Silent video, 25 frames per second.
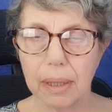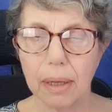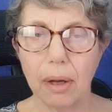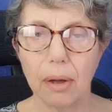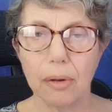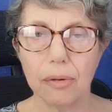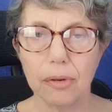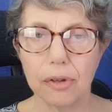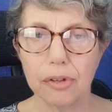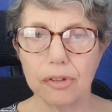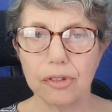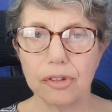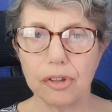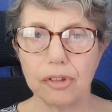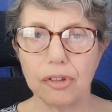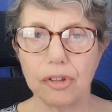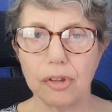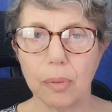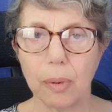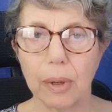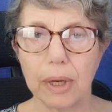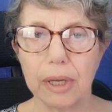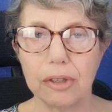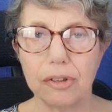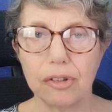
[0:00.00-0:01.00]
on the
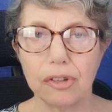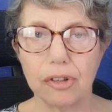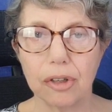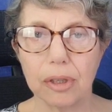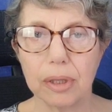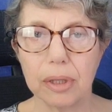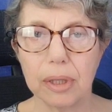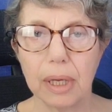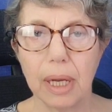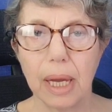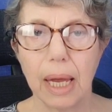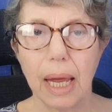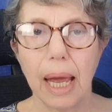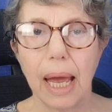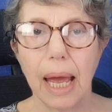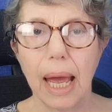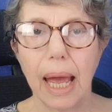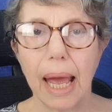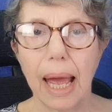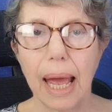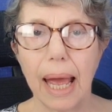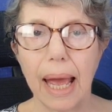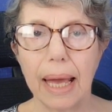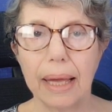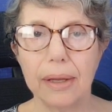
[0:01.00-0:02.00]
situation,
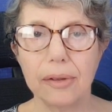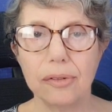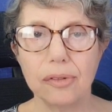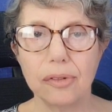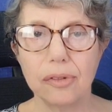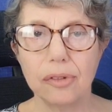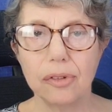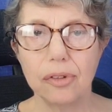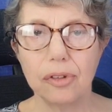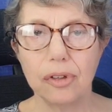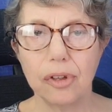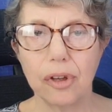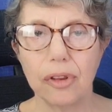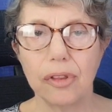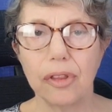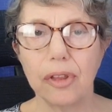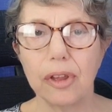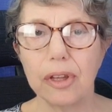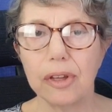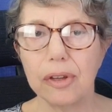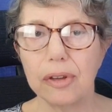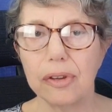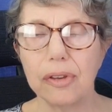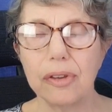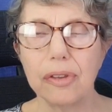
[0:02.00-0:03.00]
and
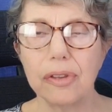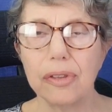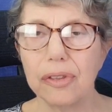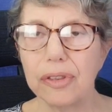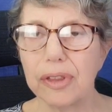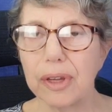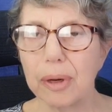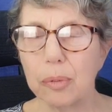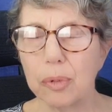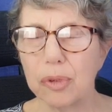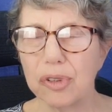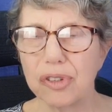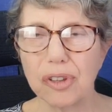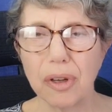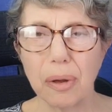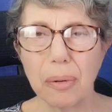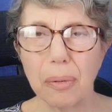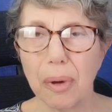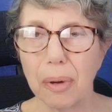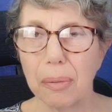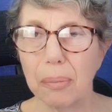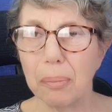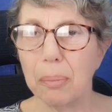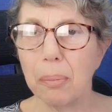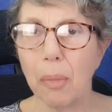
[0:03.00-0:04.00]
there was
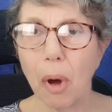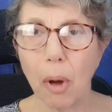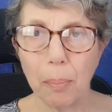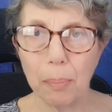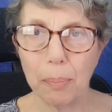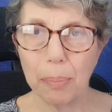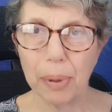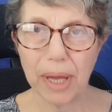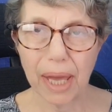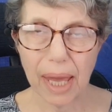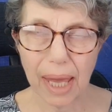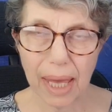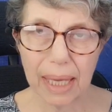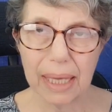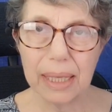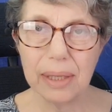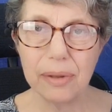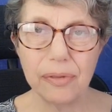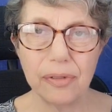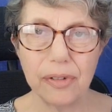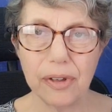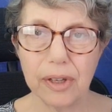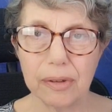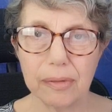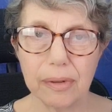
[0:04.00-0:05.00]
a mob
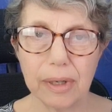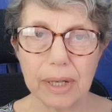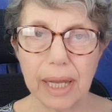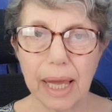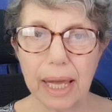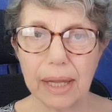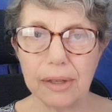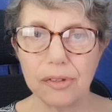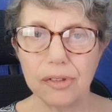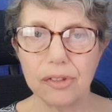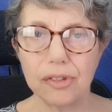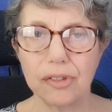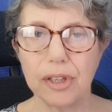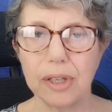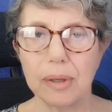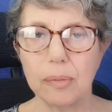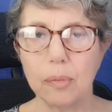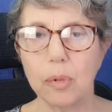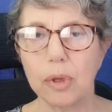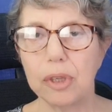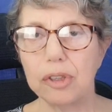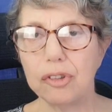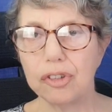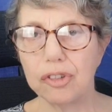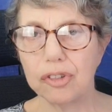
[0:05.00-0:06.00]
behaviour against him
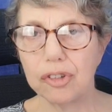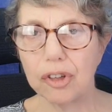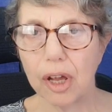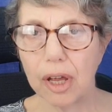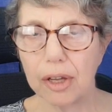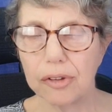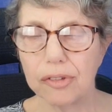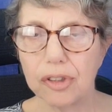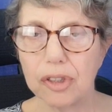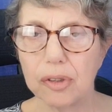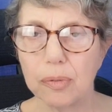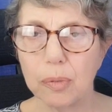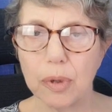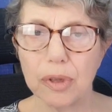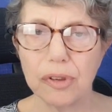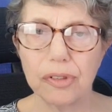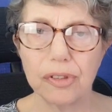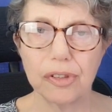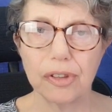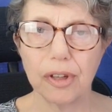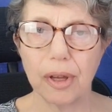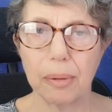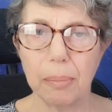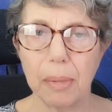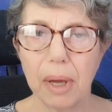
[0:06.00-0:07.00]
which started with
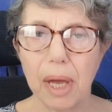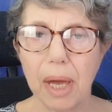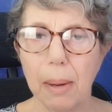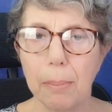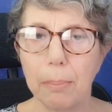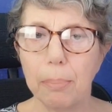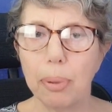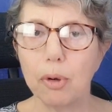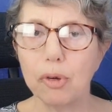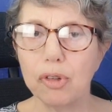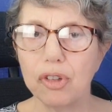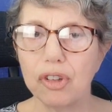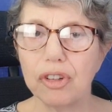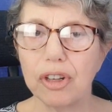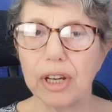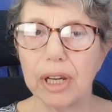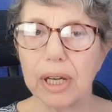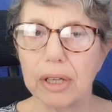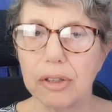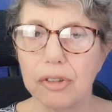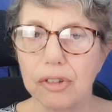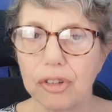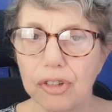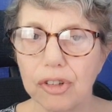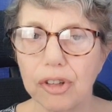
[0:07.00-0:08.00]
some pushing
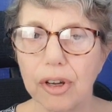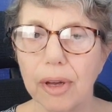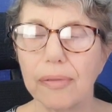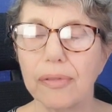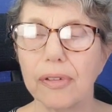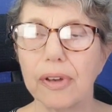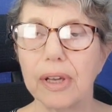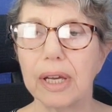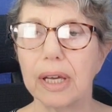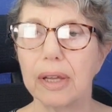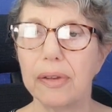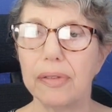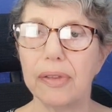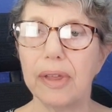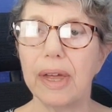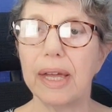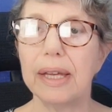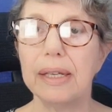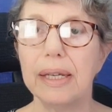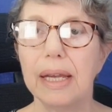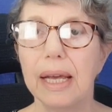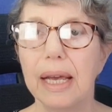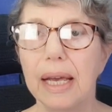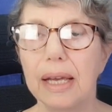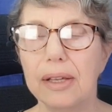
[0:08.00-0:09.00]
and shoving and
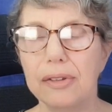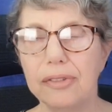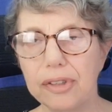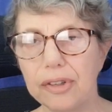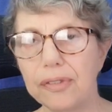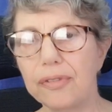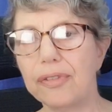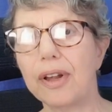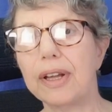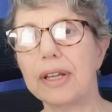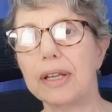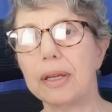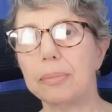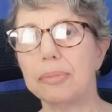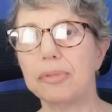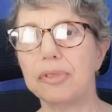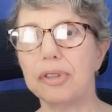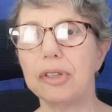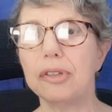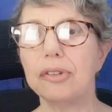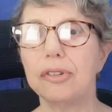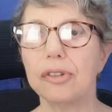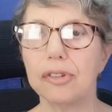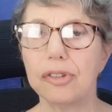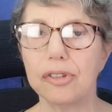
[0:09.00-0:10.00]
then developed
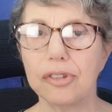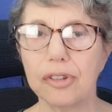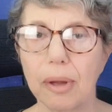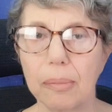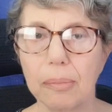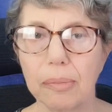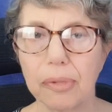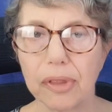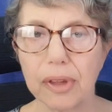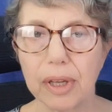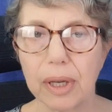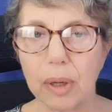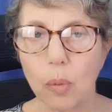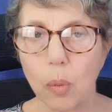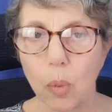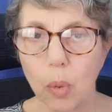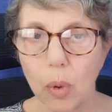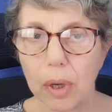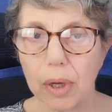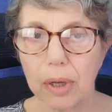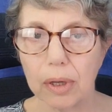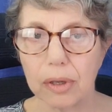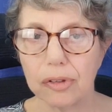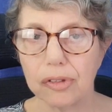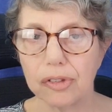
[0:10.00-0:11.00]
into something
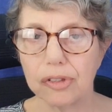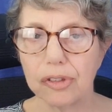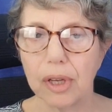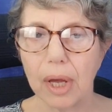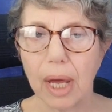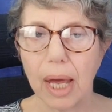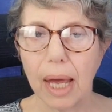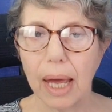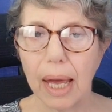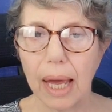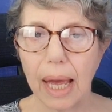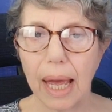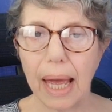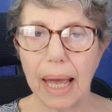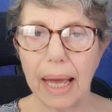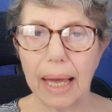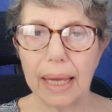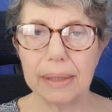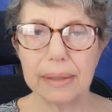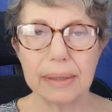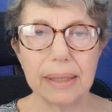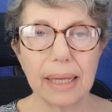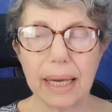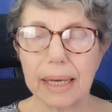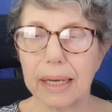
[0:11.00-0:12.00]
worse,
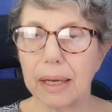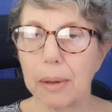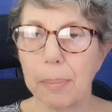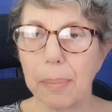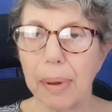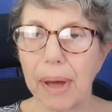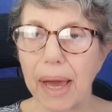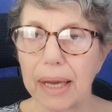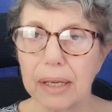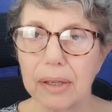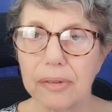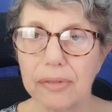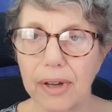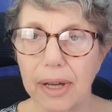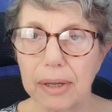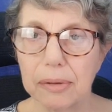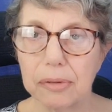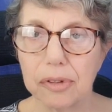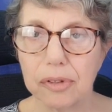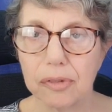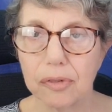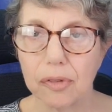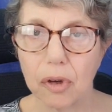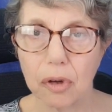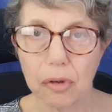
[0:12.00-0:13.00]
and like a pack of
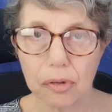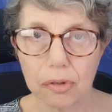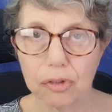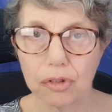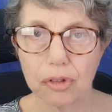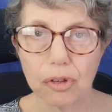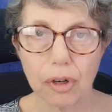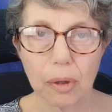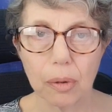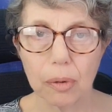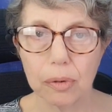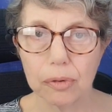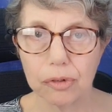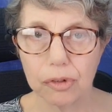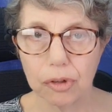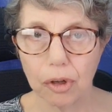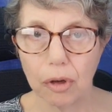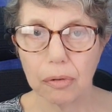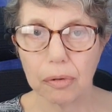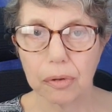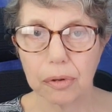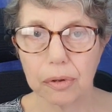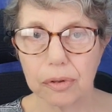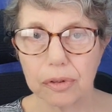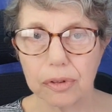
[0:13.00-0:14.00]
out of control
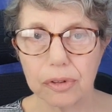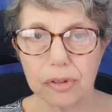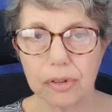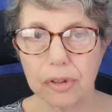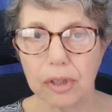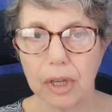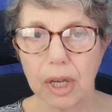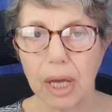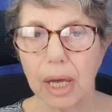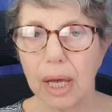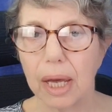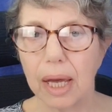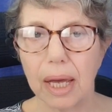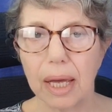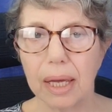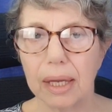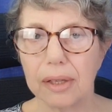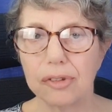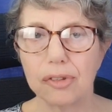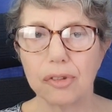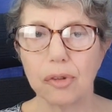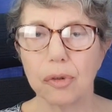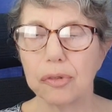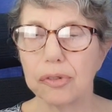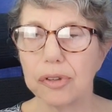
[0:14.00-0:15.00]
dogs, a
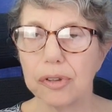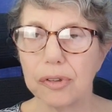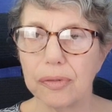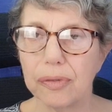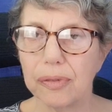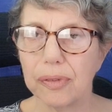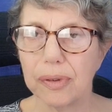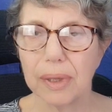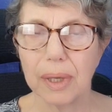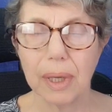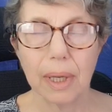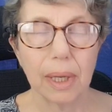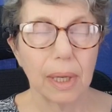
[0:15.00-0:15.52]
sort of